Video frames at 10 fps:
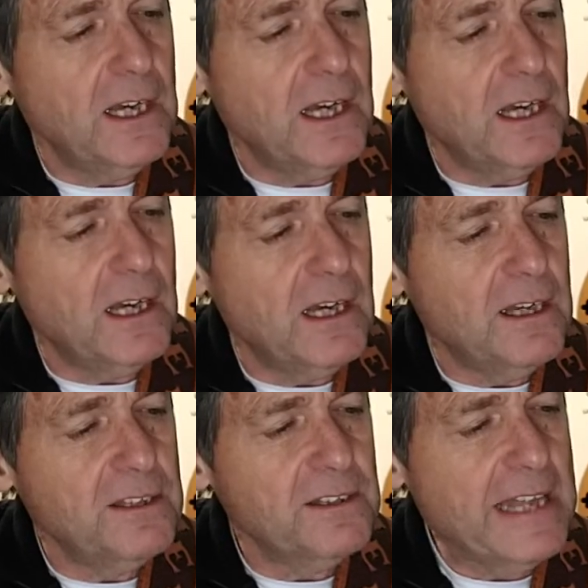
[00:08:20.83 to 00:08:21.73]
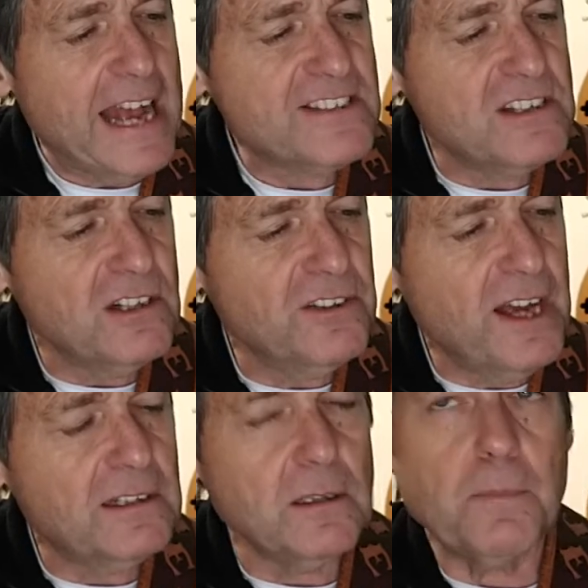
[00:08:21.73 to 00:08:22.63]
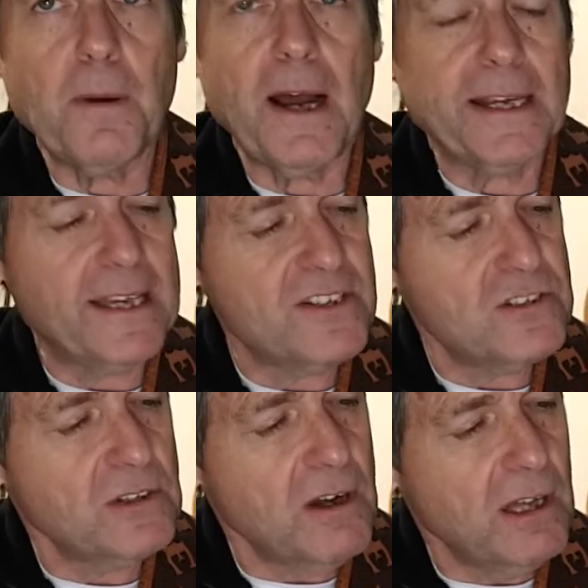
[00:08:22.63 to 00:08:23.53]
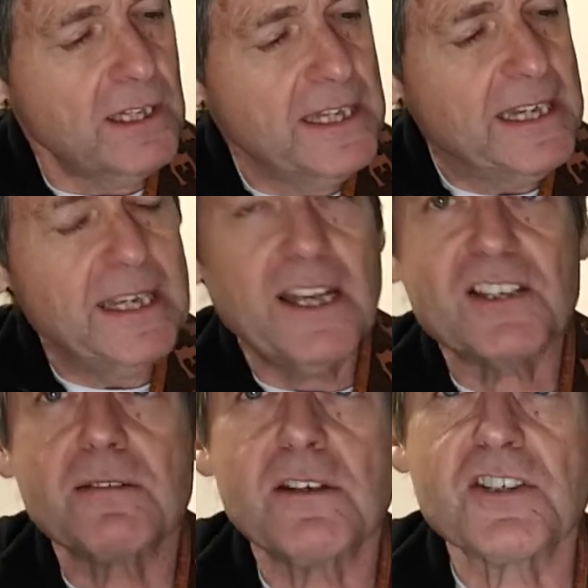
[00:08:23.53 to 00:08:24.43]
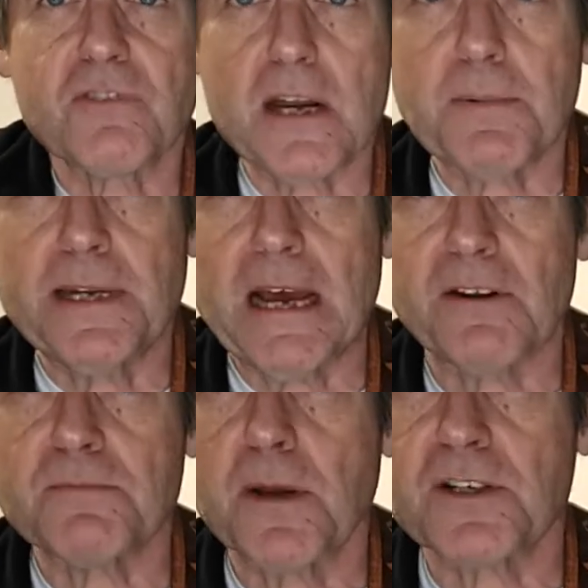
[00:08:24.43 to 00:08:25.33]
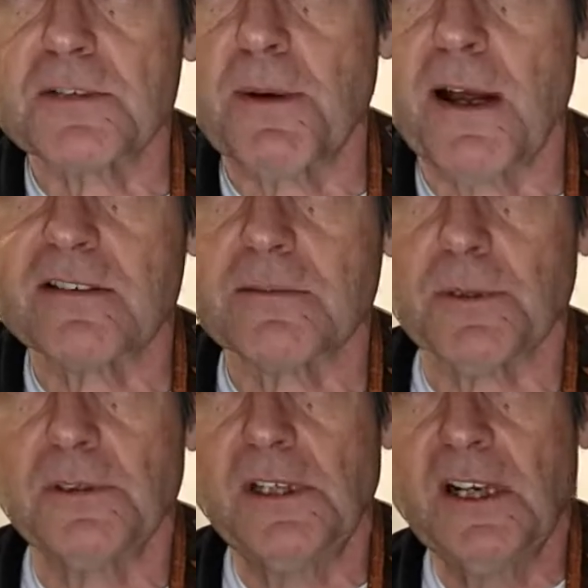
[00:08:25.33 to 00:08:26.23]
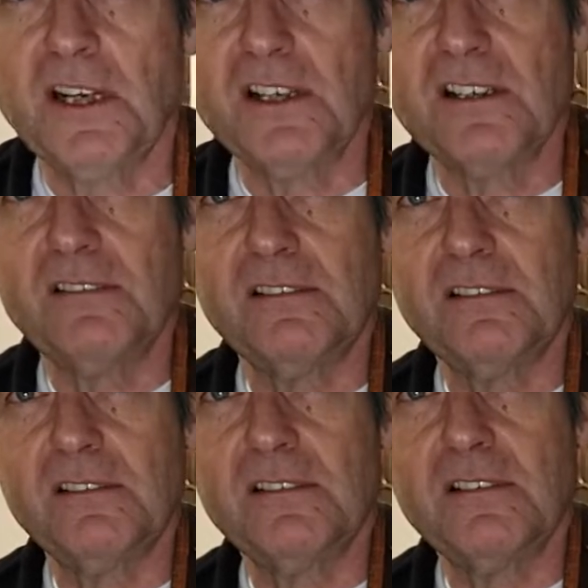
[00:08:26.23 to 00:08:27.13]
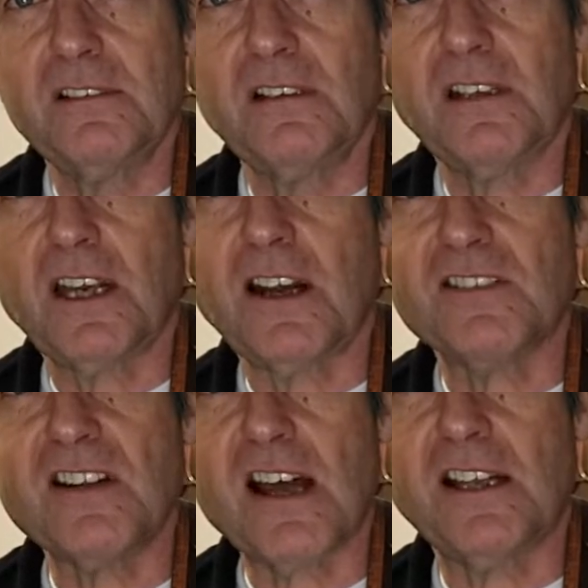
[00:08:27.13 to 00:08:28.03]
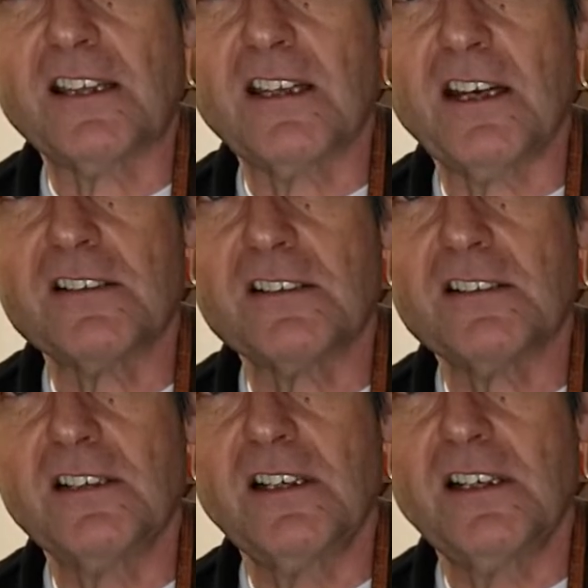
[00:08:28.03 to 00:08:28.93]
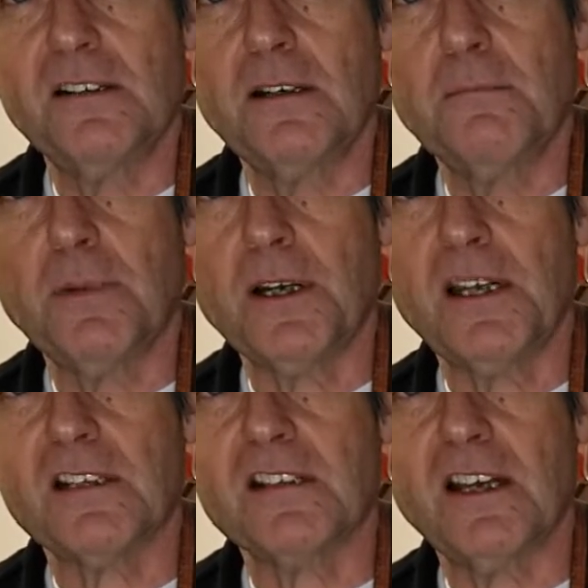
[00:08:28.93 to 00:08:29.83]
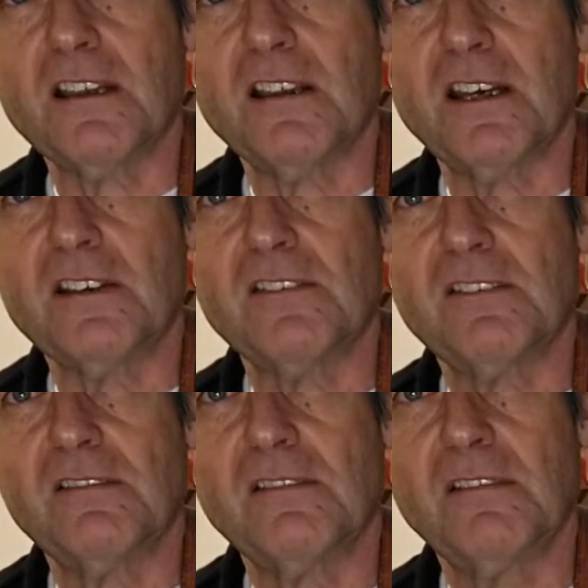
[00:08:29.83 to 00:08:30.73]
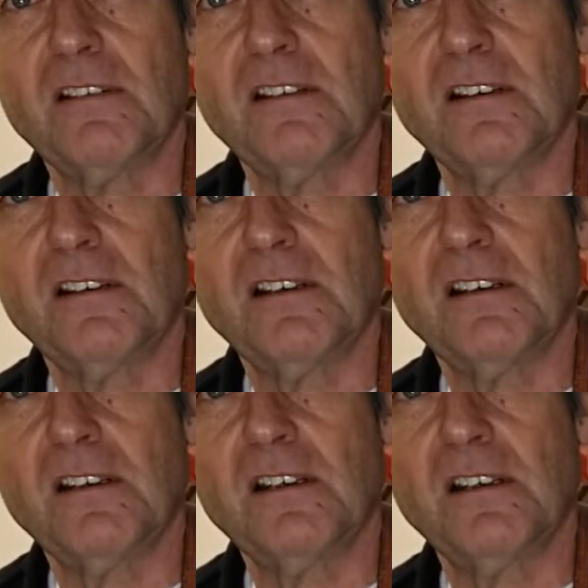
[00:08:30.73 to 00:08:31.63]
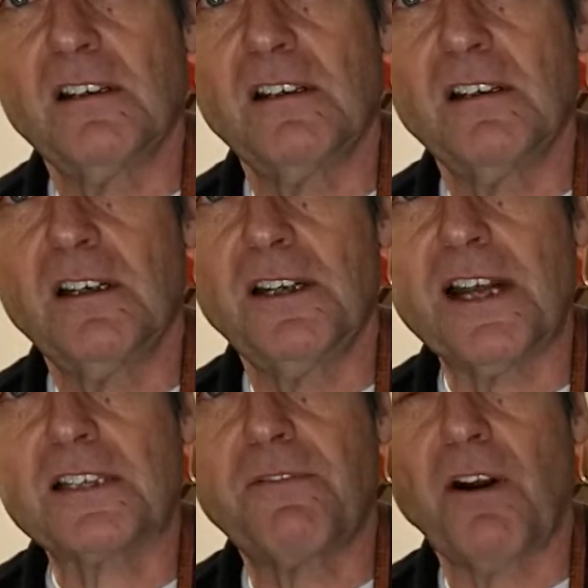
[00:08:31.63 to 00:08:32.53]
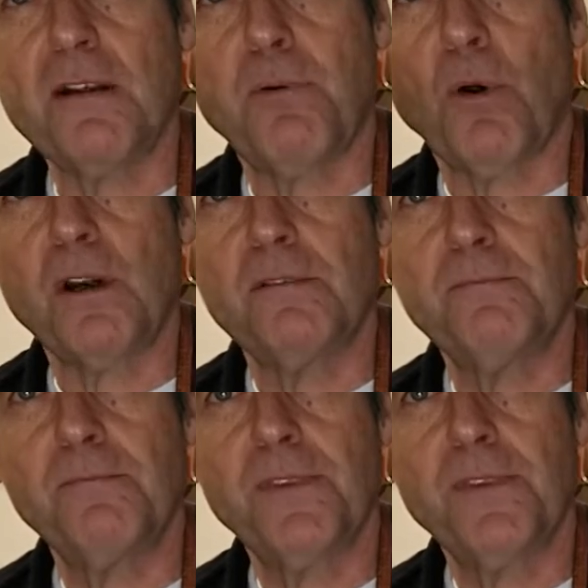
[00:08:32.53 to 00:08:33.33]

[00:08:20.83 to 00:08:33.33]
Last little knuckle, I guess you'd call it, is straight up and down as much as possible. Okay, it's not like this, but it's like this. And that's very important